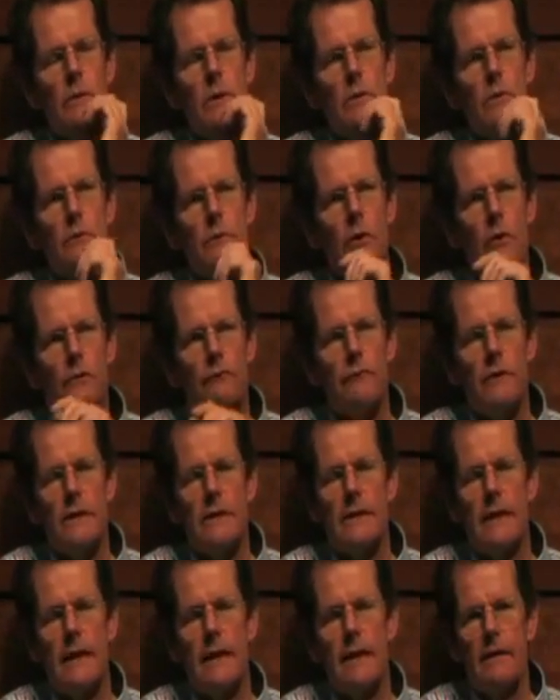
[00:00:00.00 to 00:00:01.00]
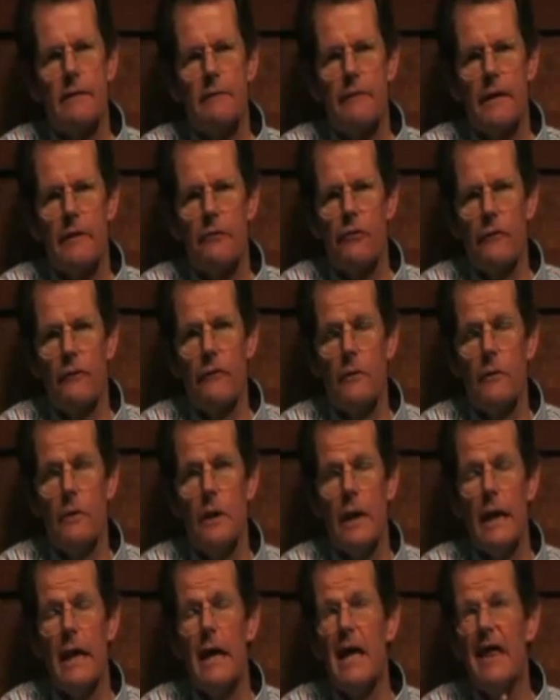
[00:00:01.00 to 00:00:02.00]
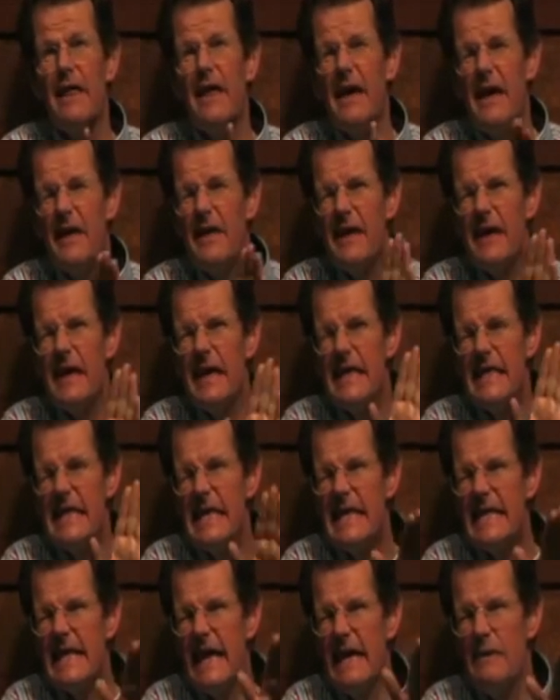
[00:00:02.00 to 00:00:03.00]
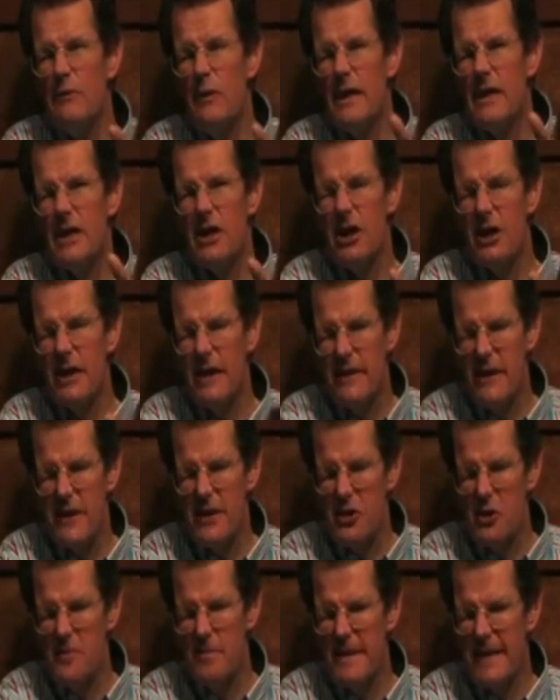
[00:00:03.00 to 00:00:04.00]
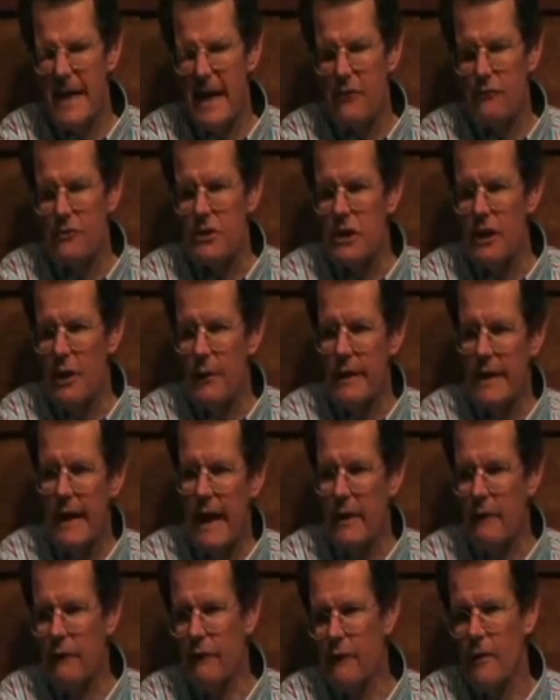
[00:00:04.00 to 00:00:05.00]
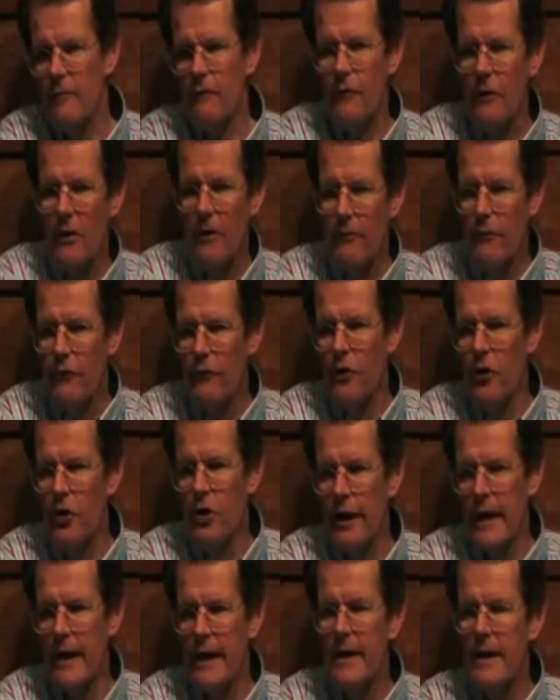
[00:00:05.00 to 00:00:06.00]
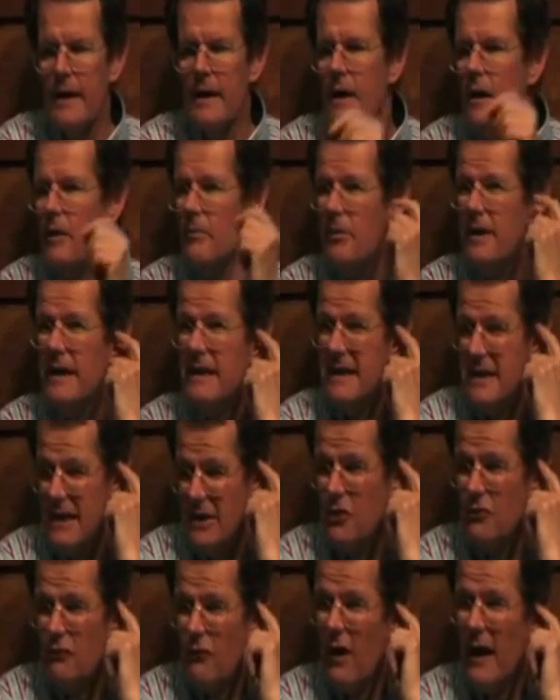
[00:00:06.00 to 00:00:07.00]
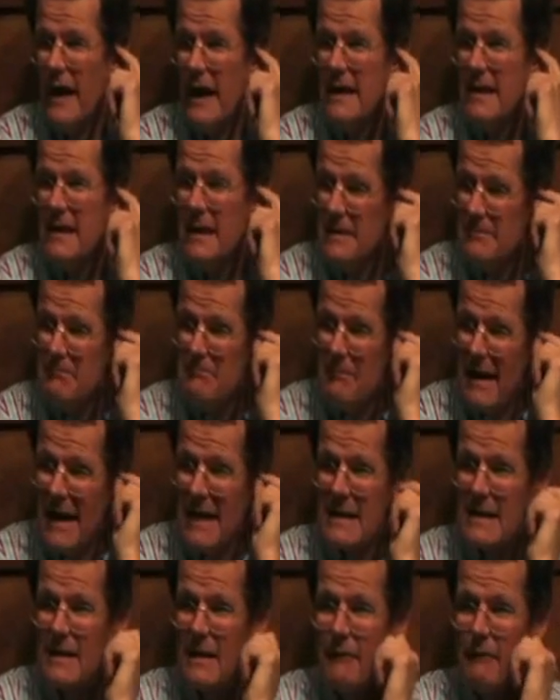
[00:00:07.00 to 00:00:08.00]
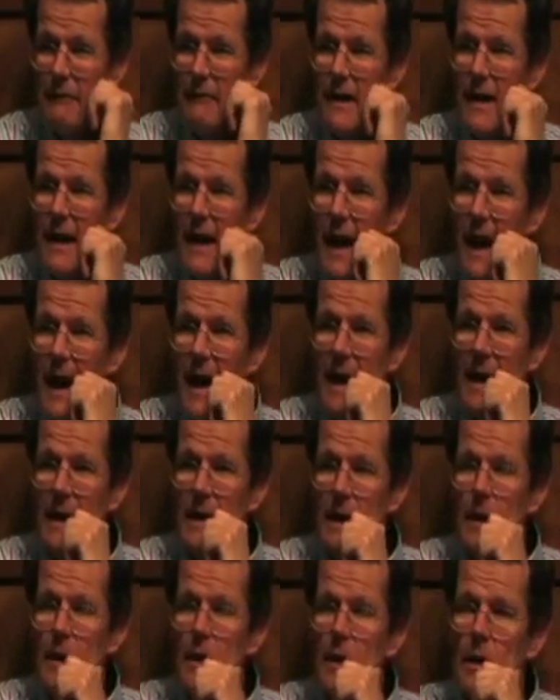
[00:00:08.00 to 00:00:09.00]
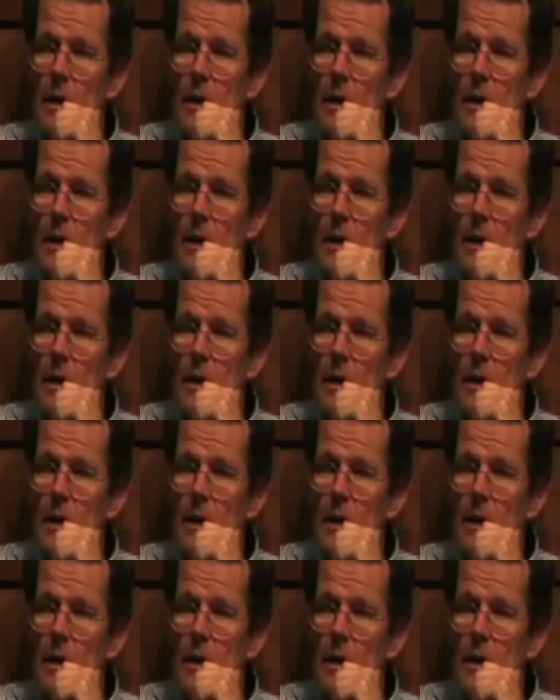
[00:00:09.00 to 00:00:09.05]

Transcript: ought not risk declaring victory too early. We're turning, supertanker is slowing down and sometimes turning, but you're right, it is massive. And